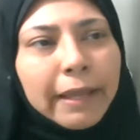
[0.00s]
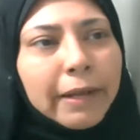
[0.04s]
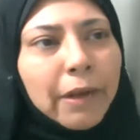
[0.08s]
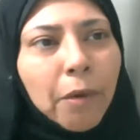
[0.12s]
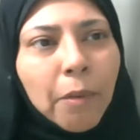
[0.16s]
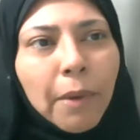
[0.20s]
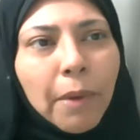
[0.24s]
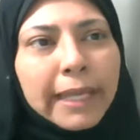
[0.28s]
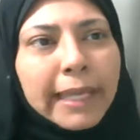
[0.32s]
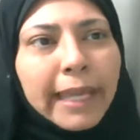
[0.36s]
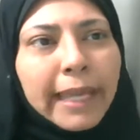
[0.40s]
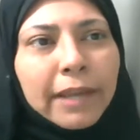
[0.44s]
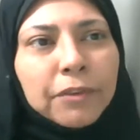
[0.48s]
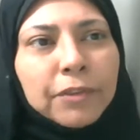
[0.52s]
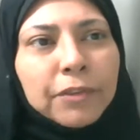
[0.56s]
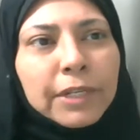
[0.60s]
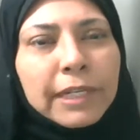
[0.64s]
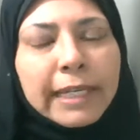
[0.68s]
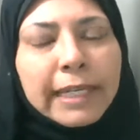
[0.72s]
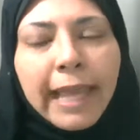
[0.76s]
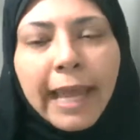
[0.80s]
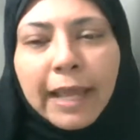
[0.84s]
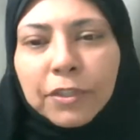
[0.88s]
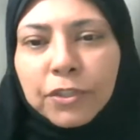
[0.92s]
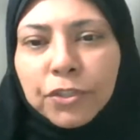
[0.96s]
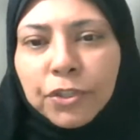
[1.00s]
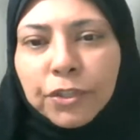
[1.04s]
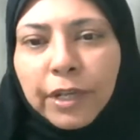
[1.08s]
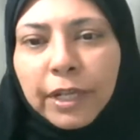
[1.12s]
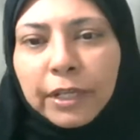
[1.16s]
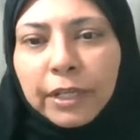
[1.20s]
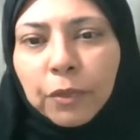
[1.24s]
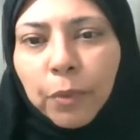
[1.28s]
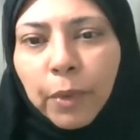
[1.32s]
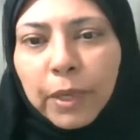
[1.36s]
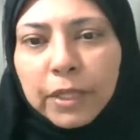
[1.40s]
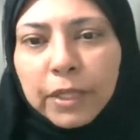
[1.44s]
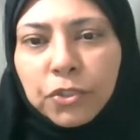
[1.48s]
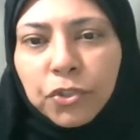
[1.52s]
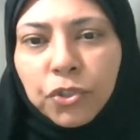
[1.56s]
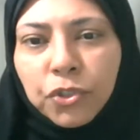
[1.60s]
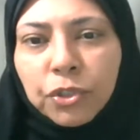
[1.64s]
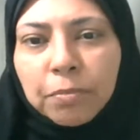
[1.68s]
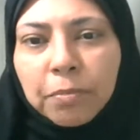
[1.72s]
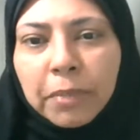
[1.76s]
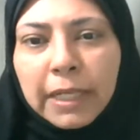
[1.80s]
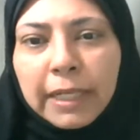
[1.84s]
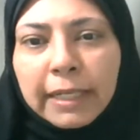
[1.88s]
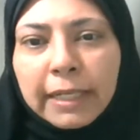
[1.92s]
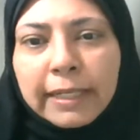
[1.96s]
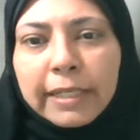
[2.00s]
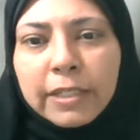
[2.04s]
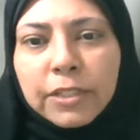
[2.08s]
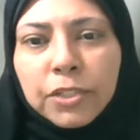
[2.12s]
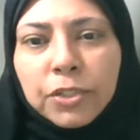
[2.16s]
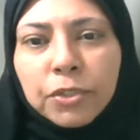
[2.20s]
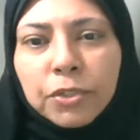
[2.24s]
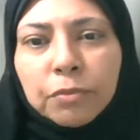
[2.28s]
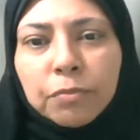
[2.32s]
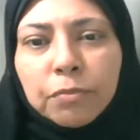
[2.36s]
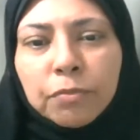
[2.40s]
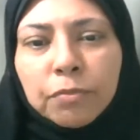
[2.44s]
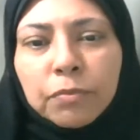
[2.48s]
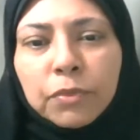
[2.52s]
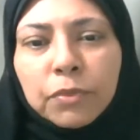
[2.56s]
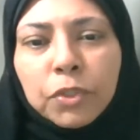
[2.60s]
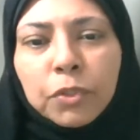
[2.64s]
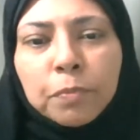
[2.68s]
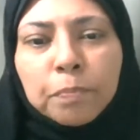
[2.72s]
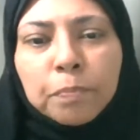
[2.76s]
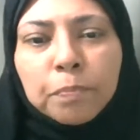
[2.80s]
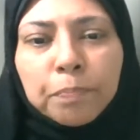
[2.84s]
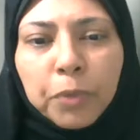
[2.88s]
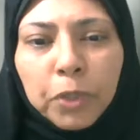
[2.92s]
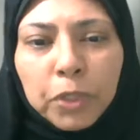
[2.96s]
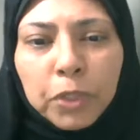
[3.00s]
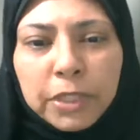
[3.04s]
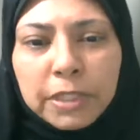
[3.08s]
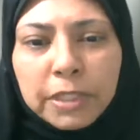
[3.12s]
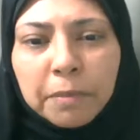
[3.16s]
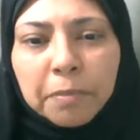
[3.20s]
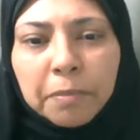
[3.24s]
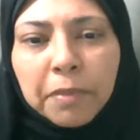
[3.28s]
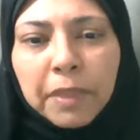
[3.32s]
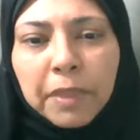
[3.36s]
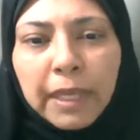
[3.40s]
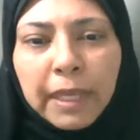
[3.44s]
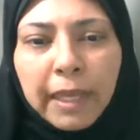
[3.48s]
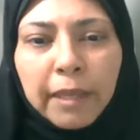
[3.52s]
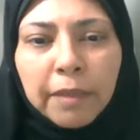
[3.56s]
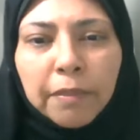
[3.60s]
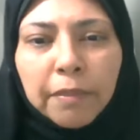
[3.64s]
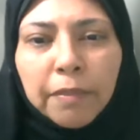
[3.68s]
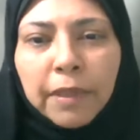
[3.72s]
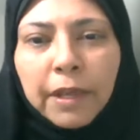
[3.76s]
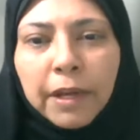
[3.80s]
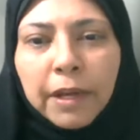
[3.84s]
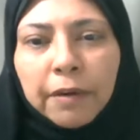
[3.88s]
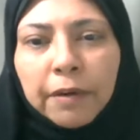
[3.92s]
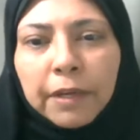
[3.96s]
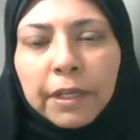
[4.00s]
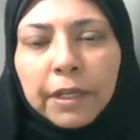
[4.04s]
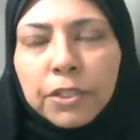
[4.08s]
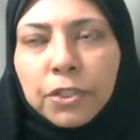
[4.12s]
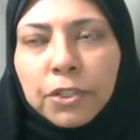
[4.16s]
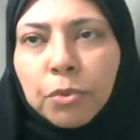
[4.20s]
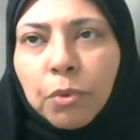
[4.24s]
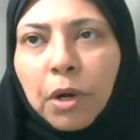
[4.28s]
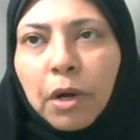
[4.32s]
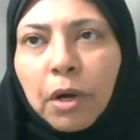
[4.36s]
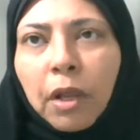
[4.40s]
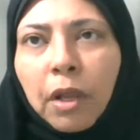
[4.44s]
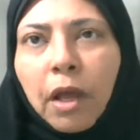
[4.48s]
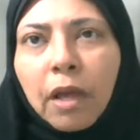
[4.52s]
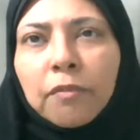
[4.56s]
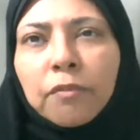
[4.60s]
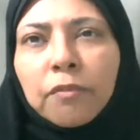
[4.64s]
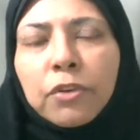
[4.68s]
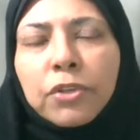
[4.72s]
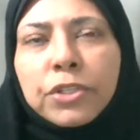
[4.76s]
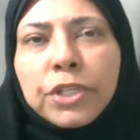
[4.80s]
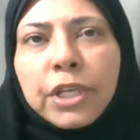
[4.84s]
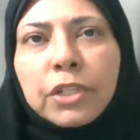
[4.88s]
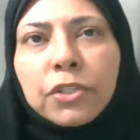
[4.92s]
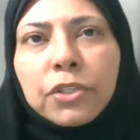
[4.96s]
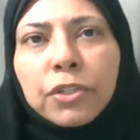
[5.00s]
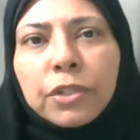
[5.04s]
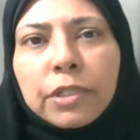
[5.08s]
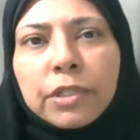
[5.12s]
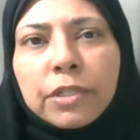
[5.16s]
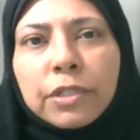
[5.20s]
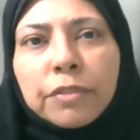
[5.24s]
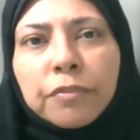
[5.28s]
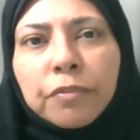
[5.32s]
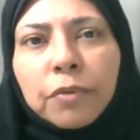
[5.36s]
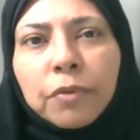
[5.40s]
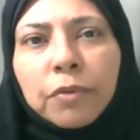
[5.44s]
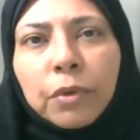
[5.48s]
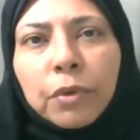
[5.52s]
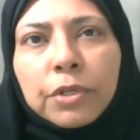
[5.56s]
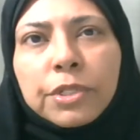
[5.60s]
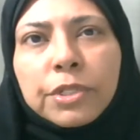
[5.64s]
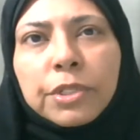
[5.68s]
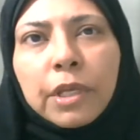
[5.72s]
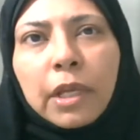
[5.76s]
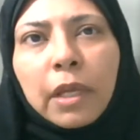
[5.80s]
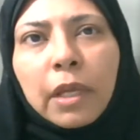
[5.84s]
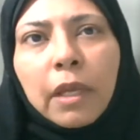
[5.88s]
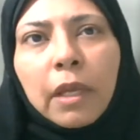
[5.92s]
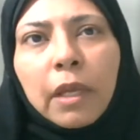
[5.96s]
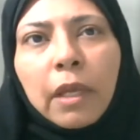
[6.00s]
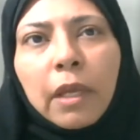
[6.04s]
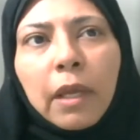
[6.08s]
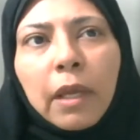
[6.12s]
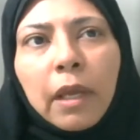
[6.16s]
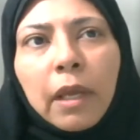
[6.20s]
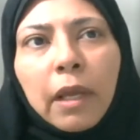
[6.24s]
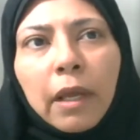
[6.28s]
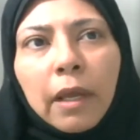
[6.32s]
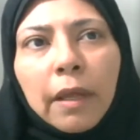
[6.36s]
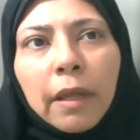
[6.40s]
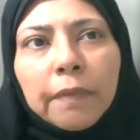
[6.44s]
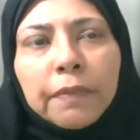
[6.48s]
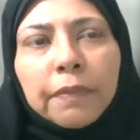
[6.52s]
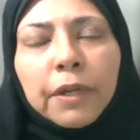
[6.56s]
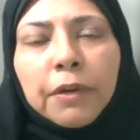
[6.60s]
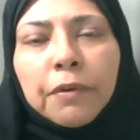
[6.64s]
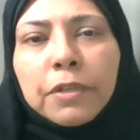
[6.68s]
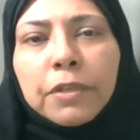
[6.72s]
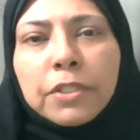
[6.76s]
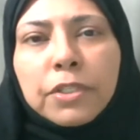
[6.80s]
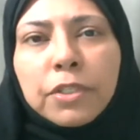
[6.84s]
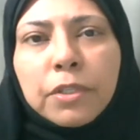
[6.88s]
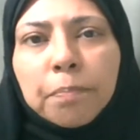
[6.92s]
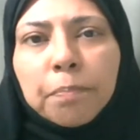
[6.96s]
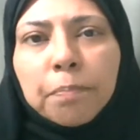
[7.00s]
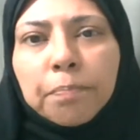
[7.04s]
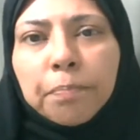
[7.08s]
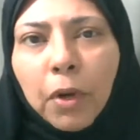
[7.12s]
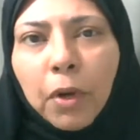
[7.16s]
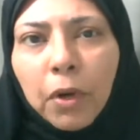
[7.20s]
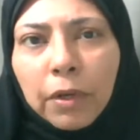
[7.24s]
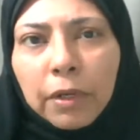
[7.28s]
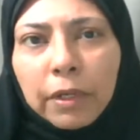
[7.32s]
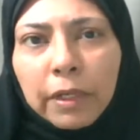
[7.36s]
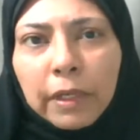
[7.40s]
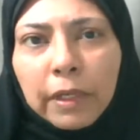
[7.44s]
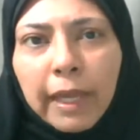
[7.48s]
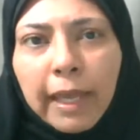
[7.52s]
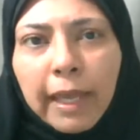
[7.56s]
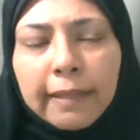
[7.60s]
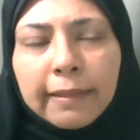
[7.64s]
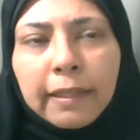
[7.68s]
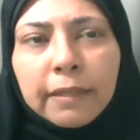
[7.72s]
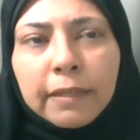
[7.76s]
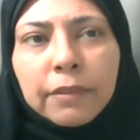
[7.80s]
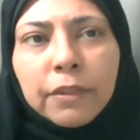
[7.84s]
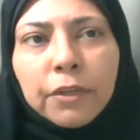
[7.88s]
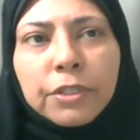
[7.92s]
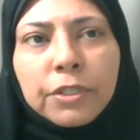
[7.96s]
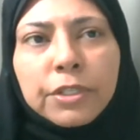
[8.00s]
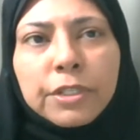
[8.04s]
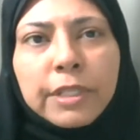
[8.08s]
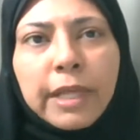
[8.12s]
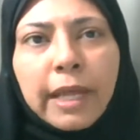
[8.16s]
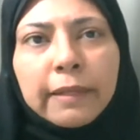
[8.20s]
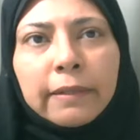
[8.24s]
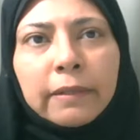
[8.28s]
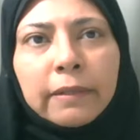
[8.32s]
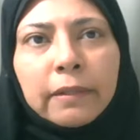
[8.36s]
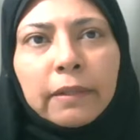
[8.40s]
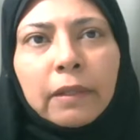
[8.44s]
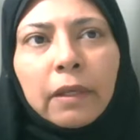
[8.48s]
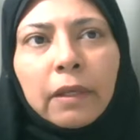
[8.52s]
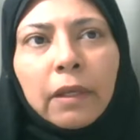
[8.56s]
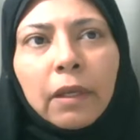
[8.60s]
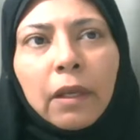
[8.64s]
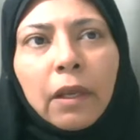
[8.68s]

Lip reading: know I can't really answer that question, but at least to put something in there into our conversation is, of course, there is the book, and then there is that